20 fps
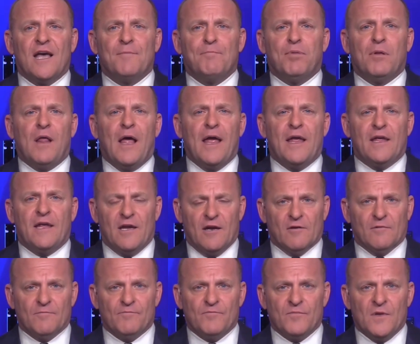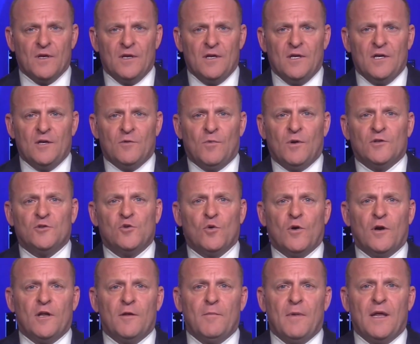at play here? Well,
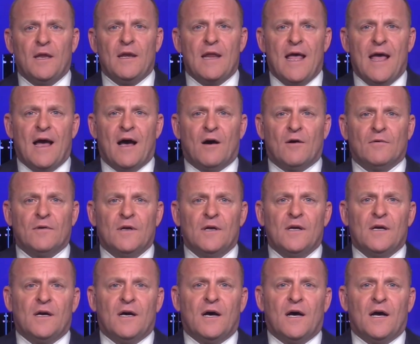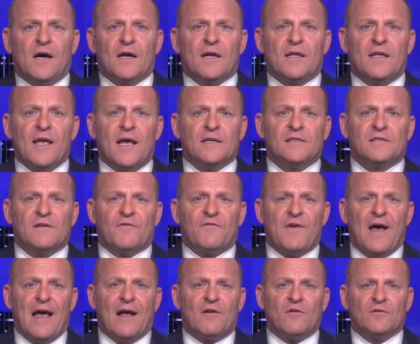joining me now, guest
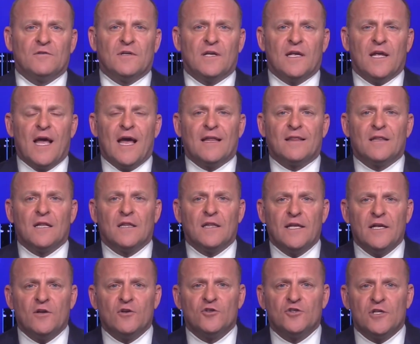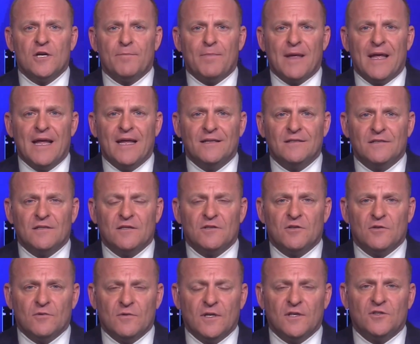faculty at the Leadership
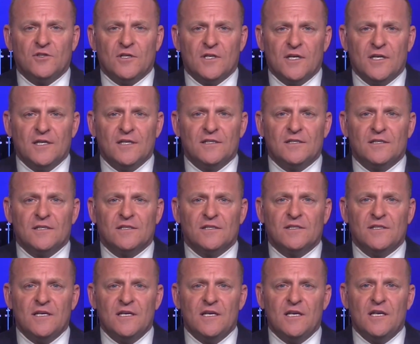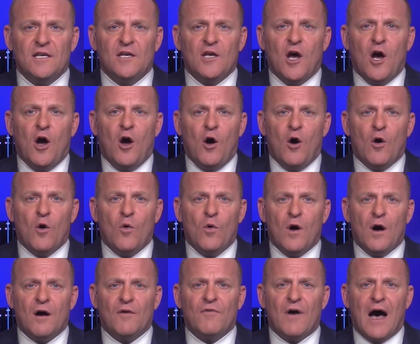Institute, and she is the
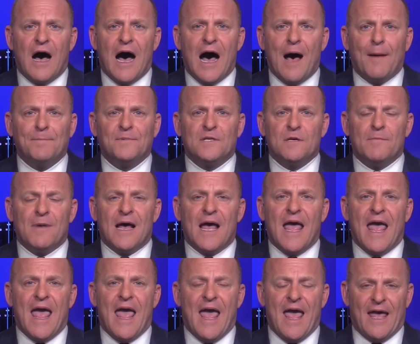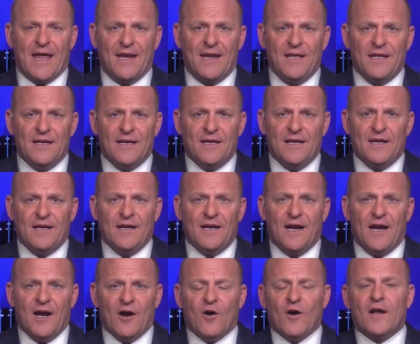CEO of Optima Ed.
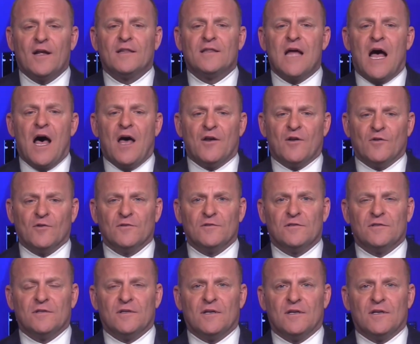Erika Donalds